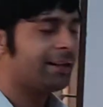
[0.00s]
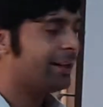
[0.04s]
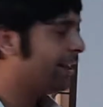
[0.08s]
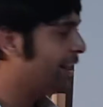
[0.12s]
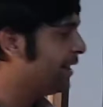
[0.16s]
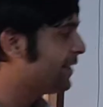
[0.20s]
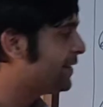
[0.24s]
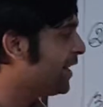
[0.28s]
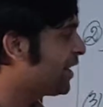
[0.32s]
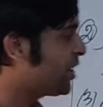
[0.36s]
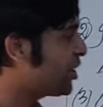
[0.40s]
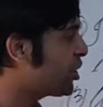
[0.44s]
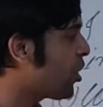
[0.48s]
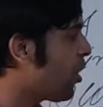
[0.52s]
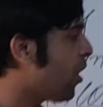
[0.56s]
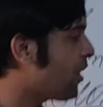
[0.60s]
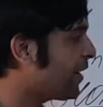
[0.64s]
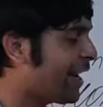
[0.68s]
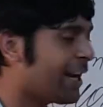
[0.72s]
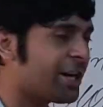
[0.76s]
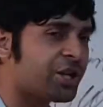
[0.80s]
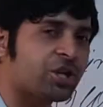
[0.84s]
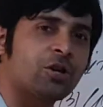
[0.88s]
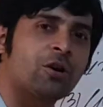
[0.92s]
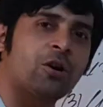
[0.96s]
is it
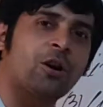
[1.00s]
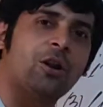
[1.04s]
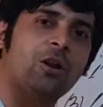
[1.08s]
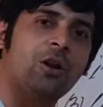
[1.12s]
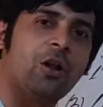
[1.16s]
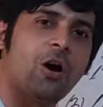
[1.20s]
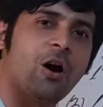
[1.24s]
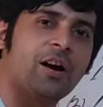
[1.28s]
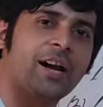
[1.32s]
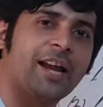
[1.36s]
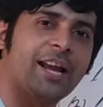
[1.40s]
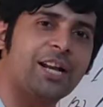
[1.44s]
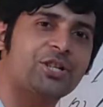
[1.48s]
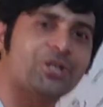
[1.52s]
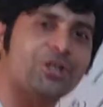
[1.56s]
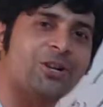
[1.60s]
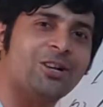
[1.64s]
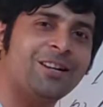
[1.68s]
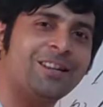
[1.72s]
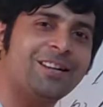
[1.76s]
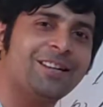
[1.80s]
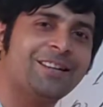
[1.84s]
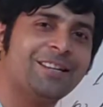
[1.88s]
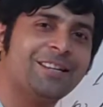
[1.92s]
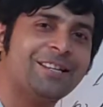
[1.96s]
short action or long
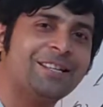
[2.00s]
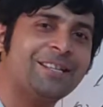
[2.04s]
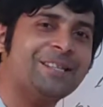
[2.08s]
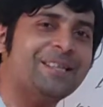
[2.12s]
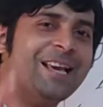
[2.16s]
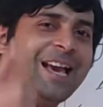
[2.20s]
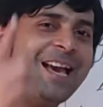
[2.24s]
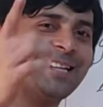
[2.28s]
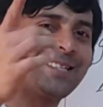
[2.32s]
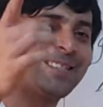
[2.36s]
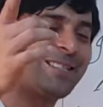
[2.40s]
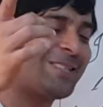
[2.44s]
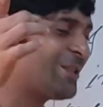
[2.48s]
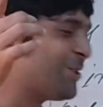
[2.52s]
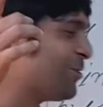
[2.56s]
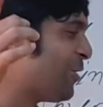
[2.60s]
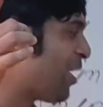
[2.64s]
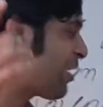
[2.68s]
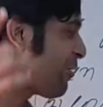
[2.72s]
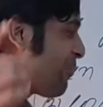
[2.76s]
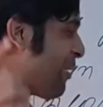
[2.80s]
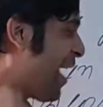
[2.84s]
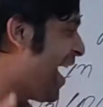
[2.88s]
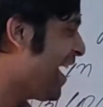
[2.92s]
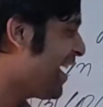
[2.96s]
action? Yes, you
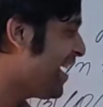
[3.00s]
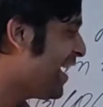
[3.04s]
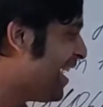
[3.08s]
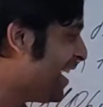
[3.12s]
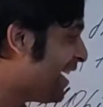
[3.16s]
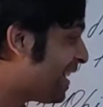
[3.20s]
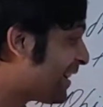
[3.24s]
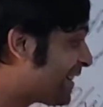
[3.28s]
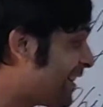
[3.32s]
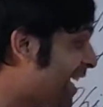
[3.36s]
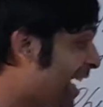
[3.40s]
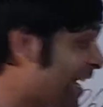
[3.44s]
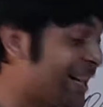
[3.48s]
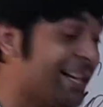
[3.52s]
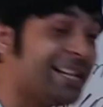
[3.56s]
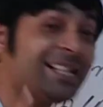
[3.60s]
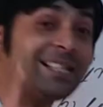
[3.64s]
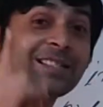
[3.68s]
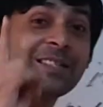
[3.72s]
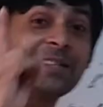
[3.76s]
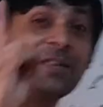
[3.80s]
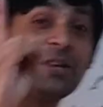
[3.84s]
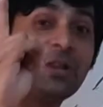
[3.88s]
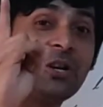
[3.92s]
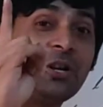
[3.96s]
are right. That
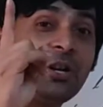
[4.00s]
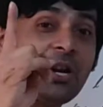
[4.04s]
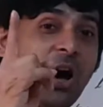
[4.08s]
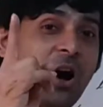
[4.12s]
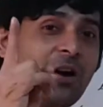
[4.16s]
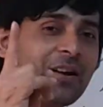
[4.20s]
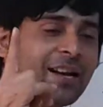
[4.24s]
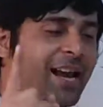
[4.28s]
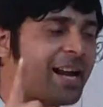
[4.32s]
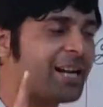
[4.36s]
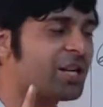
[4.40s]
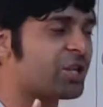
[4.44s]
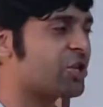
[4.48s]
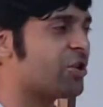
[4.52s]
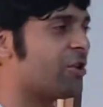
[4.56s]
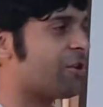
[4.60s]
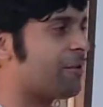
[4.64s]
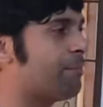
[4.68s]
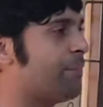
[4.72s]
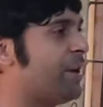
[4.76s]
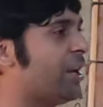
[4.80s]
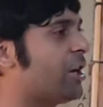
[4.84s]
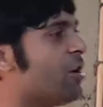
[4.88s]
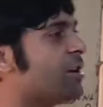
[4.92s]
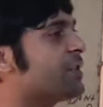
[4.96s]
is long
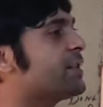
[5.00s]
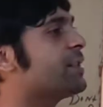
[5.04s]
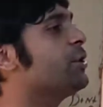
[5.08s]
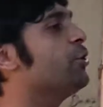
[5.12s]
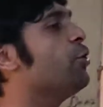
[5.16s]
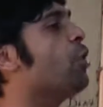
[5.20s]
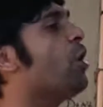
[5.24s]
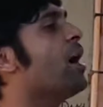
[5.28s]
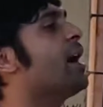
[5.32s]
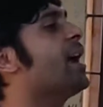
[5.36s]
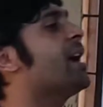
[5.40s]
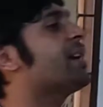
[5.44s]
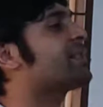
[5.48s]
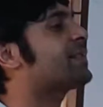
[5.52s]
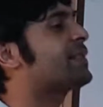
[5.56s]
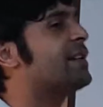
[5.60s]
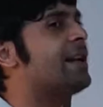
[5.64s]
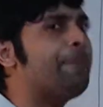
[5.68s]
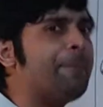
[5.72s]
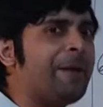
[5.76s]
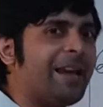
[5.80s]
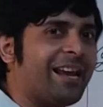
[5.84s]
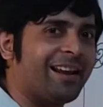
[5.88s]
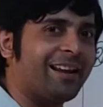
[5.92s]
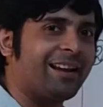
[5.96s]
action because you are
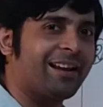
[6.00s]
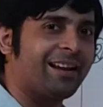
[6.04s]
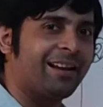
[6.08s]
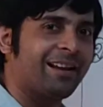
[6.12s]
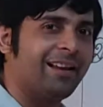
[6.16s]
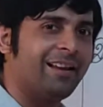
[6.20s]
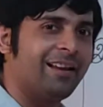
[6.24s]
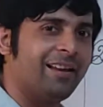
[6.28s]
sleeping.